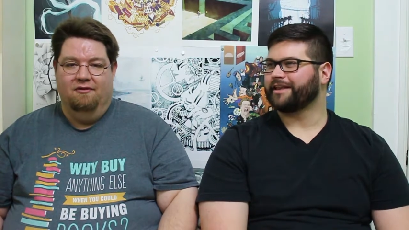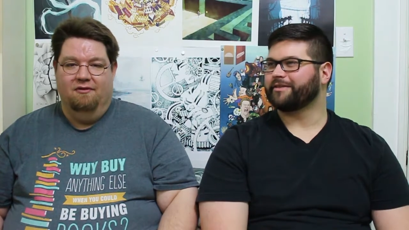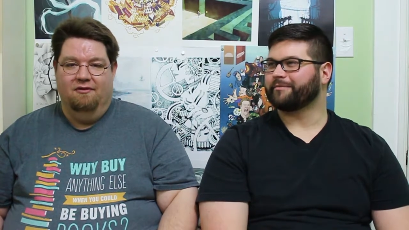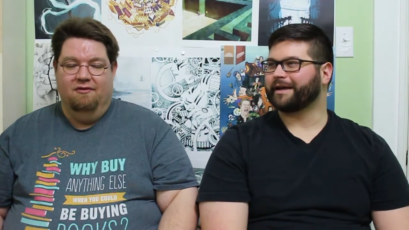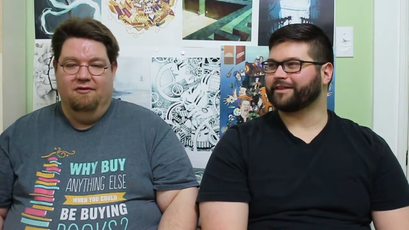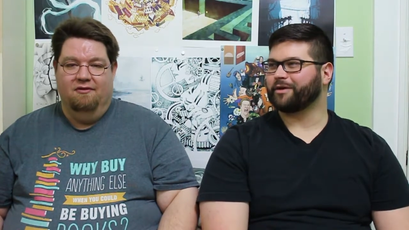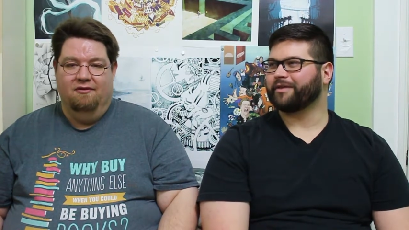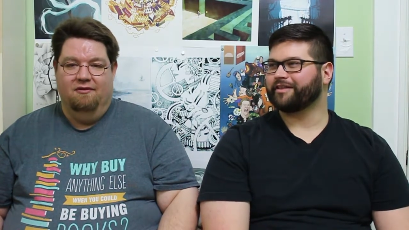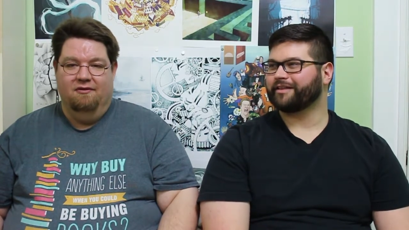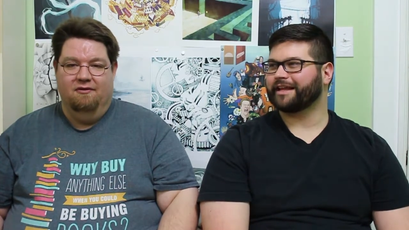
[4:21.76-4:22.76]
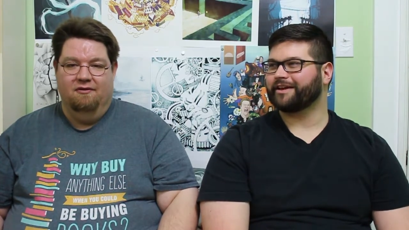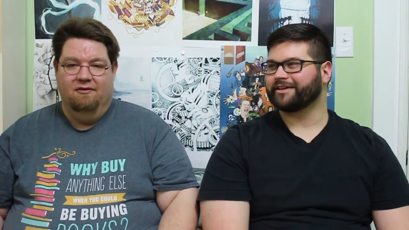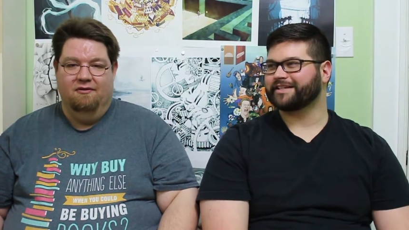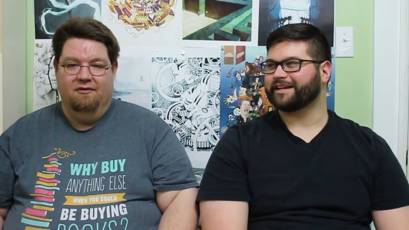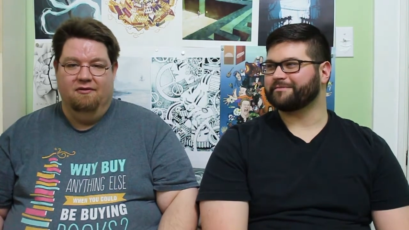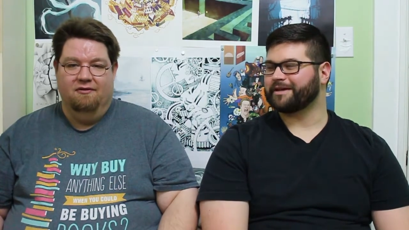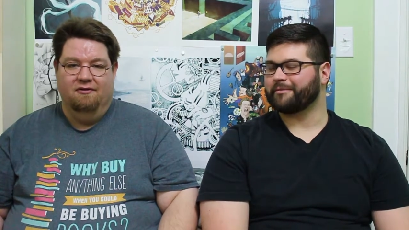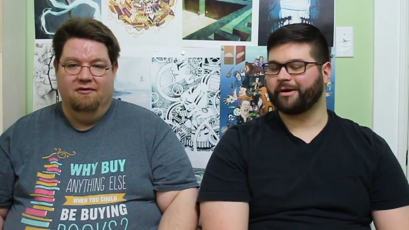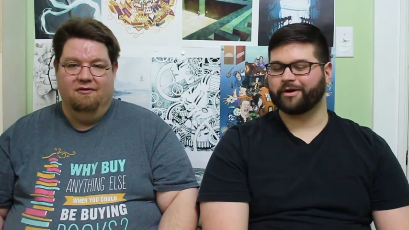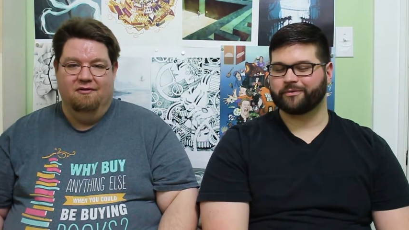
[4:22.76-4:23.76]
Speaker 1: And like the only thing that irritated me
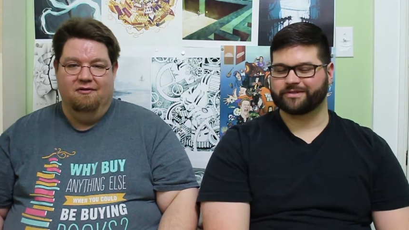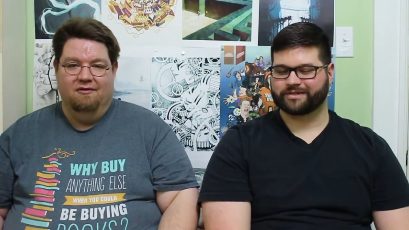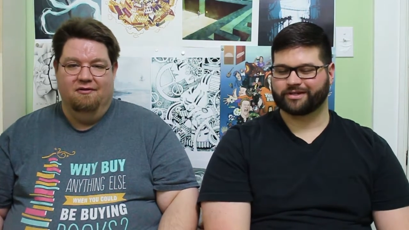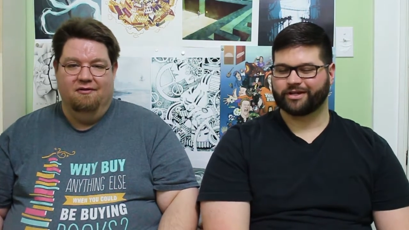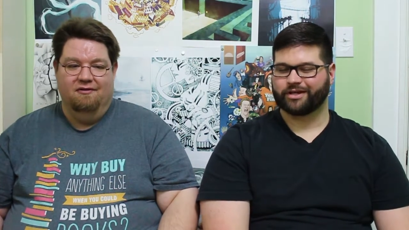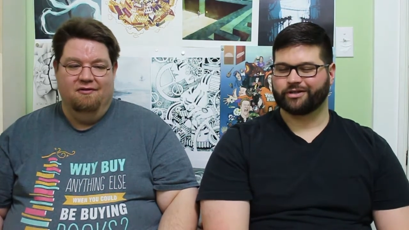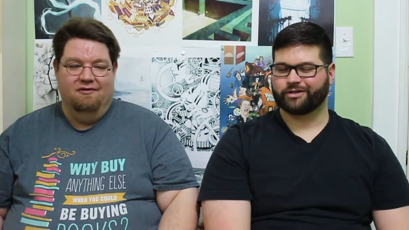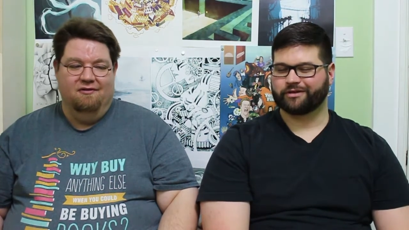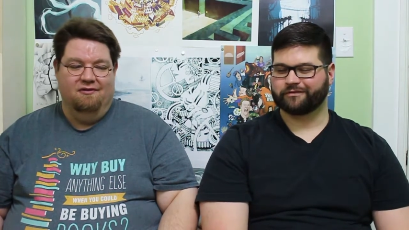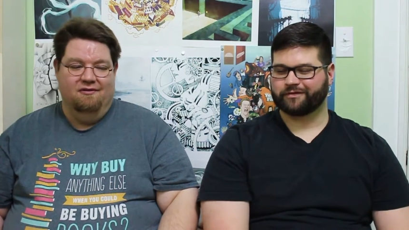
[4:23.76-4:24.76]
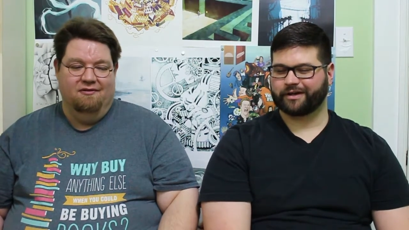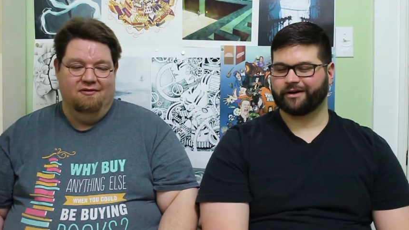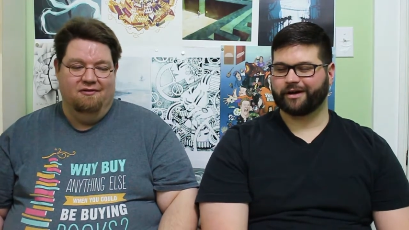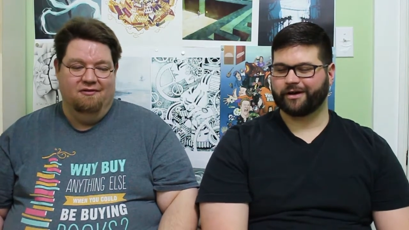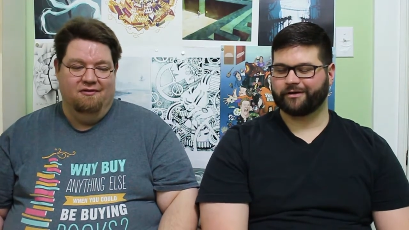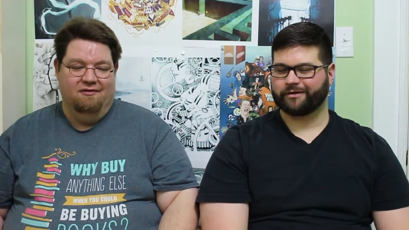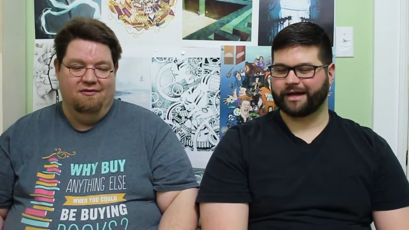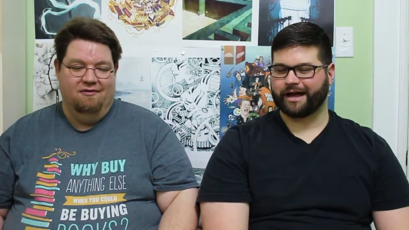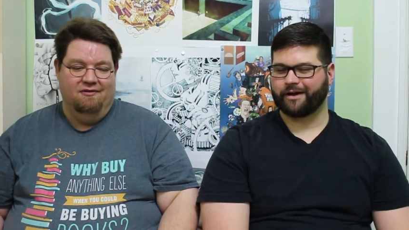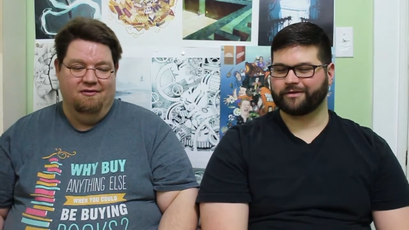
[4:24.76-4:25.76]
about it was you couldn't figure out
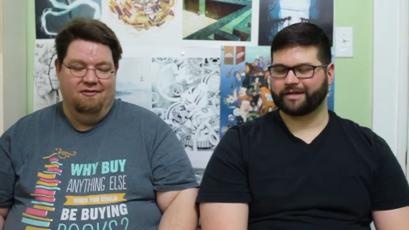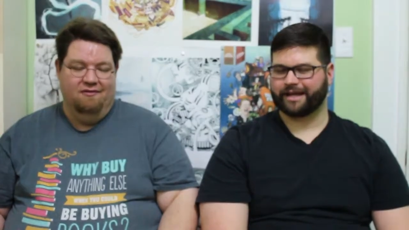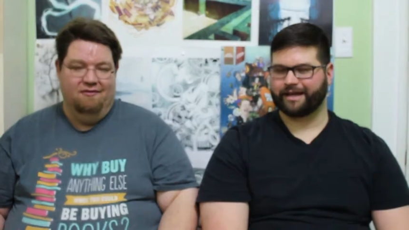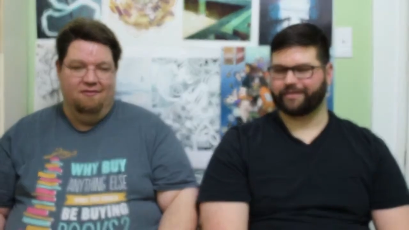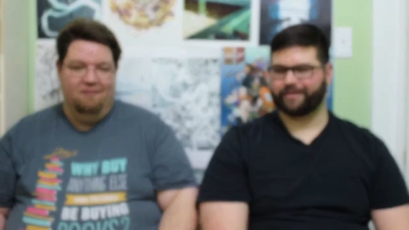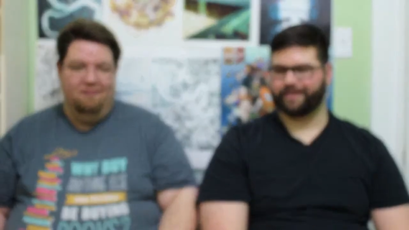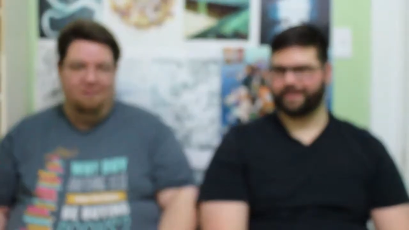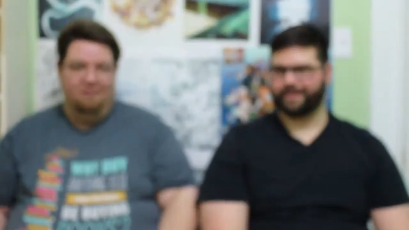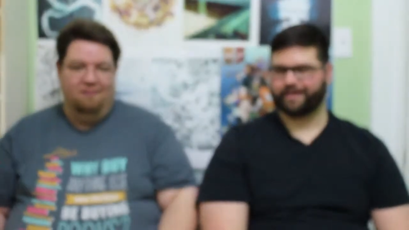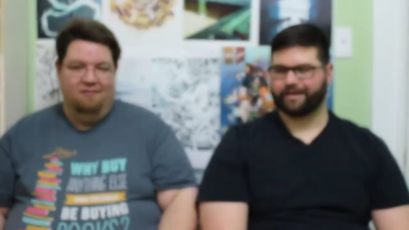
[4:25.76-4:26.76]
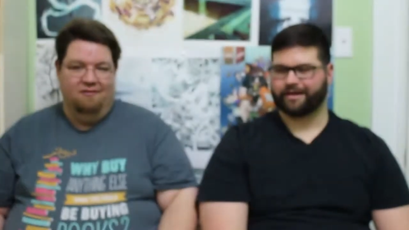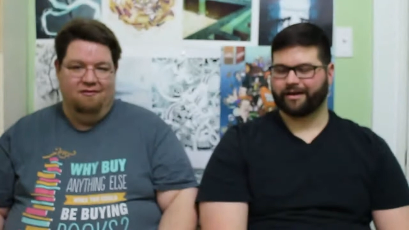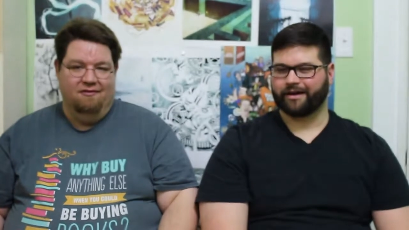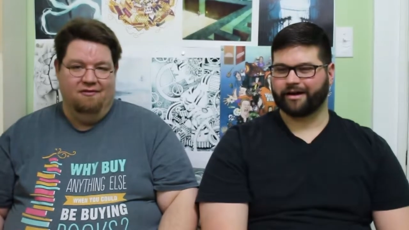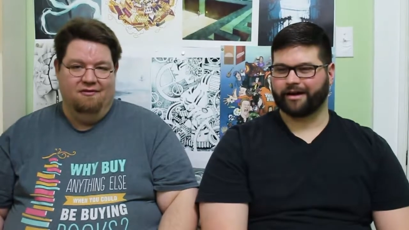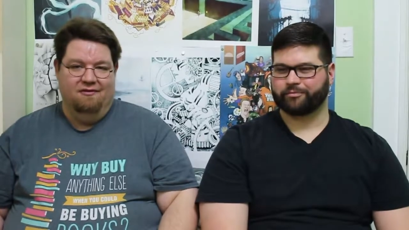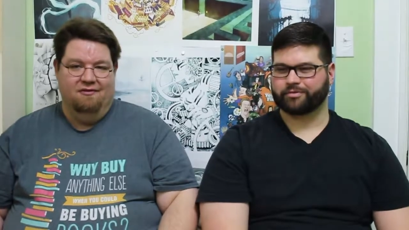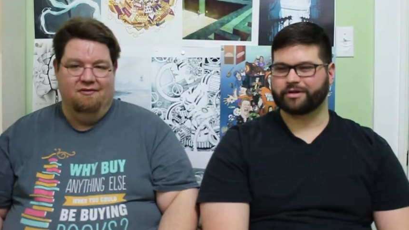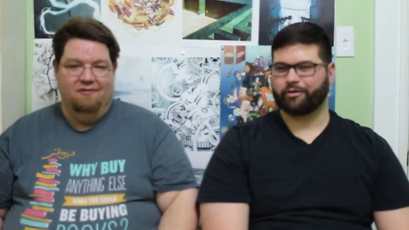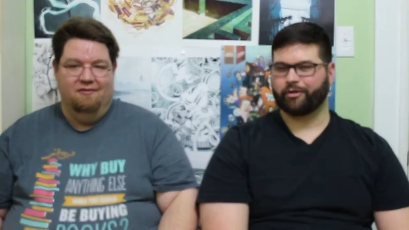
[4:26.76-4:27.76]
how to get the uh,
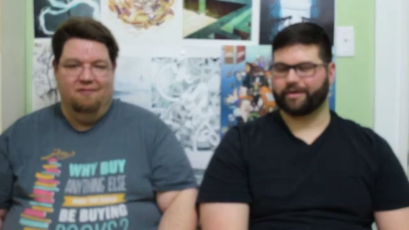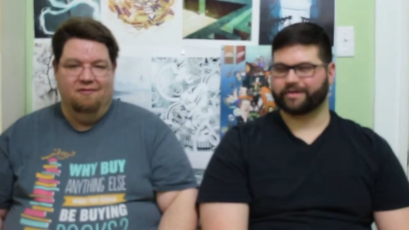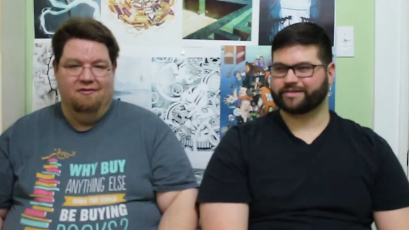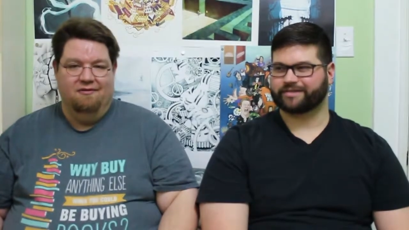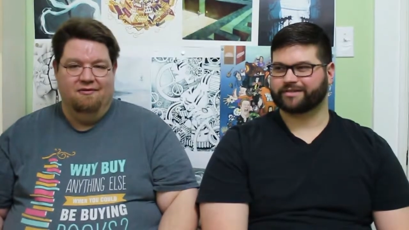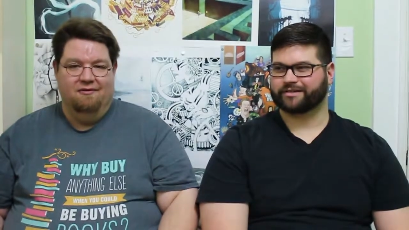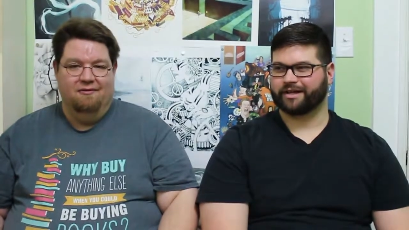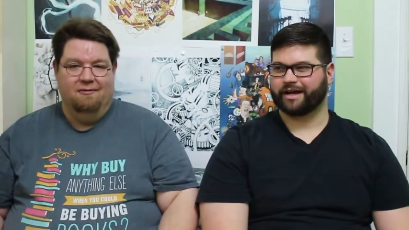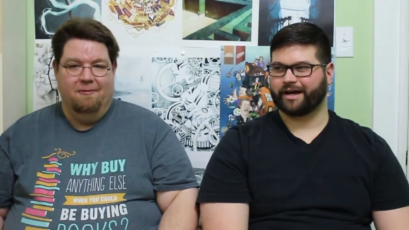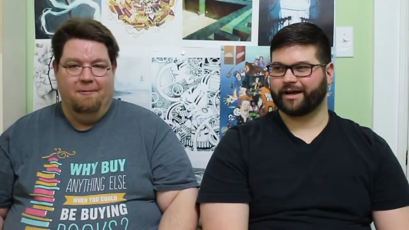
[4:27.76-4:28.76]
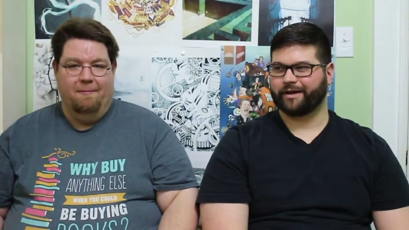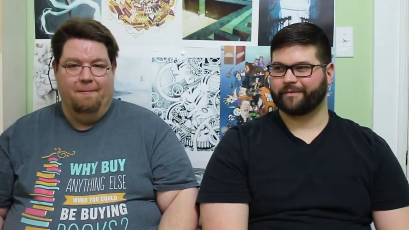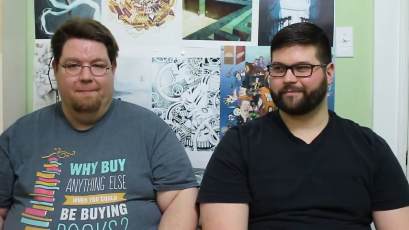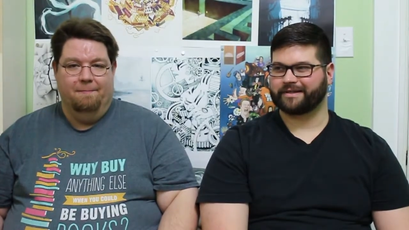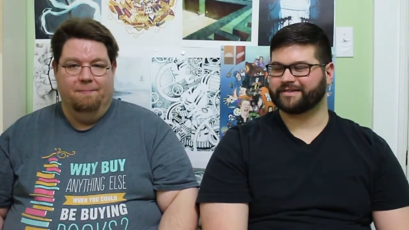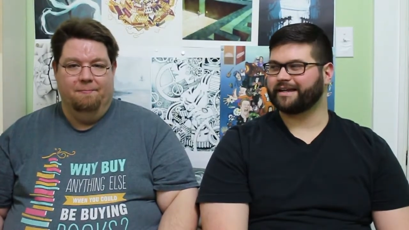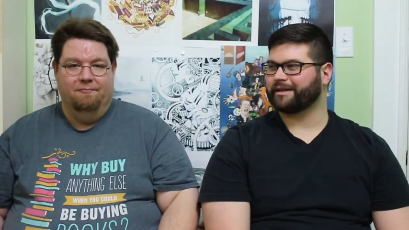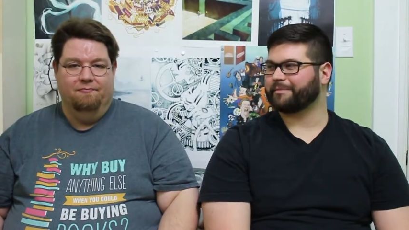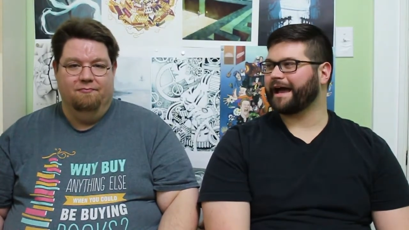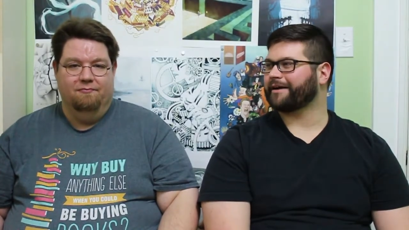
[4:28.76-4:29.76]
pre-chorus um,
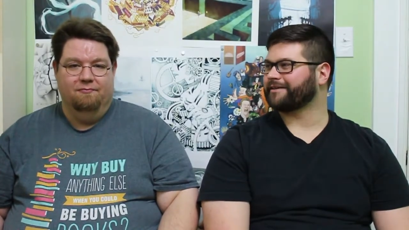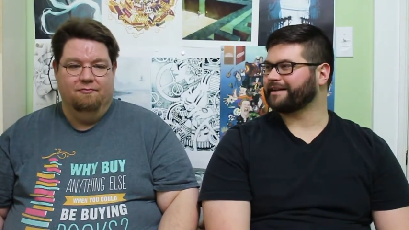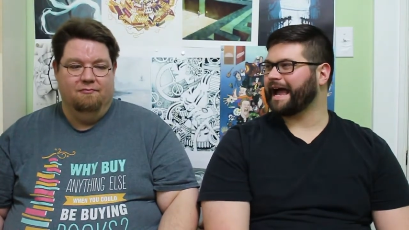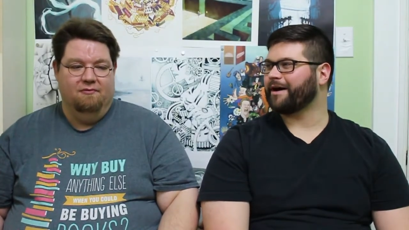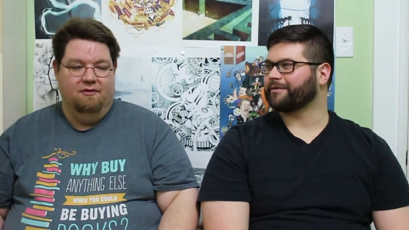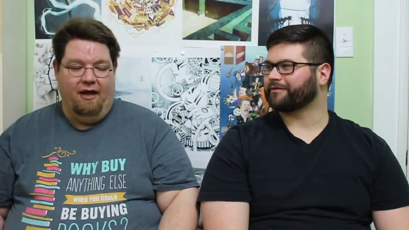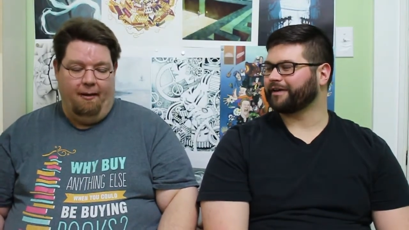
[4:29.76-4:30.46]
ascending pattern down yeah.